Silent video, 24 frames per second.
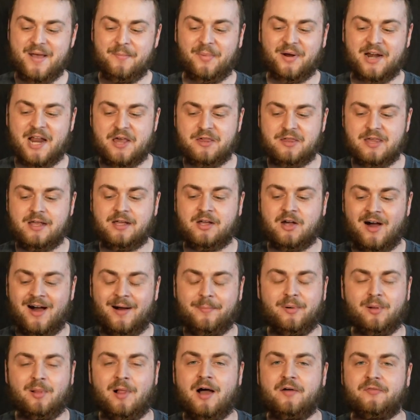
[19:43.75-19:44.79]
But I think
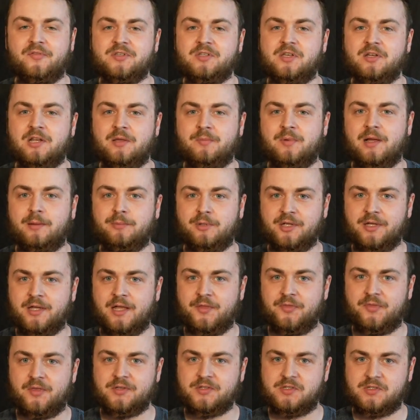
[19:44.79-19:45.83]
Kopylov is going to be able to
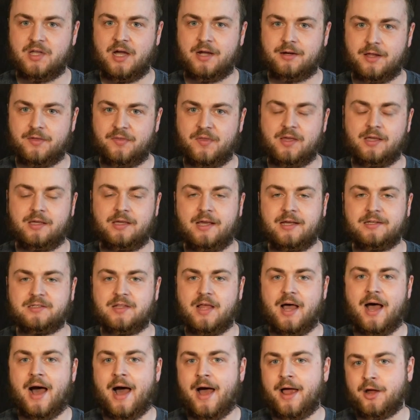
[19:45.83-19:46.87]
get this done. I think he has
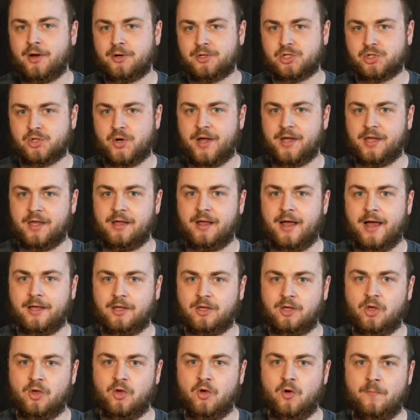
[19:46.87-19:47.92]
the higher striking
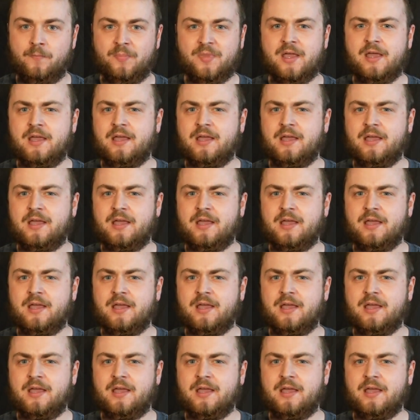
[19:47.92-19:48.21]
IQ.